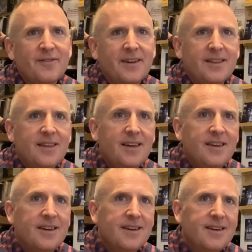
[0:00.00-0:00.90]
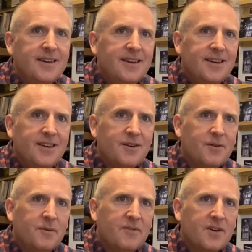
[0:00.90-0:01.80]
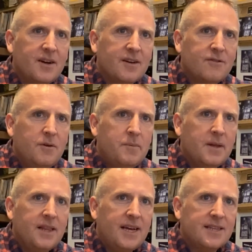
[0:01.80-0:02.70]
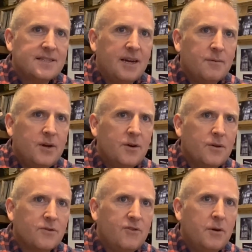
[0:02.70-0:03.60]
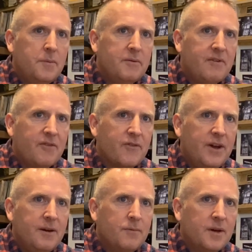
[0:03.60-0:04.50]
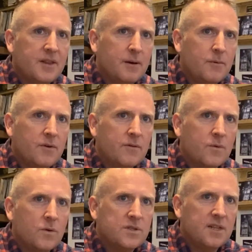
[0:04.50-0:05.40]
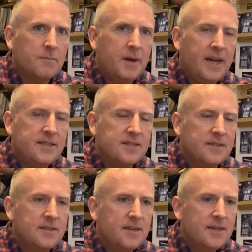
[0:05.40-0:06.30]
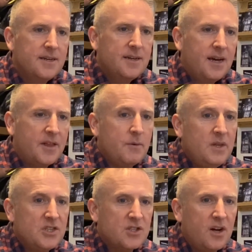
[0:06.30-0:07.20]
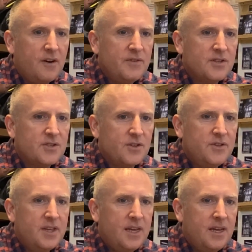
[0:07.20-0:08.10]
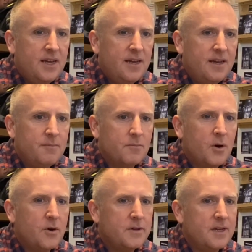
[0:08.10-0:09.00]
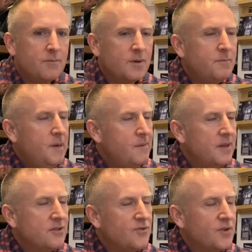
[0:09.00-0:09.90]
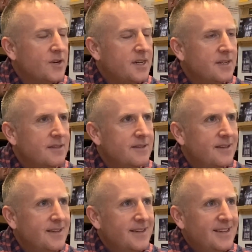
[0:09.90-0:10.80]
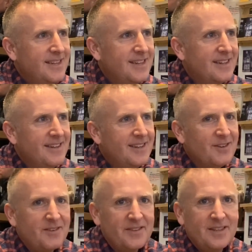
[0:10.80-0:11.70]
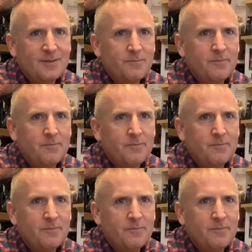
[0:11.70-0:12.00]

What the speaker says: And I think, you know, we've got a group of lads that we all grew up in refereeing with, that we're all still mates, and I think when you start off on a Sunday morning when people are drunk and you know, on this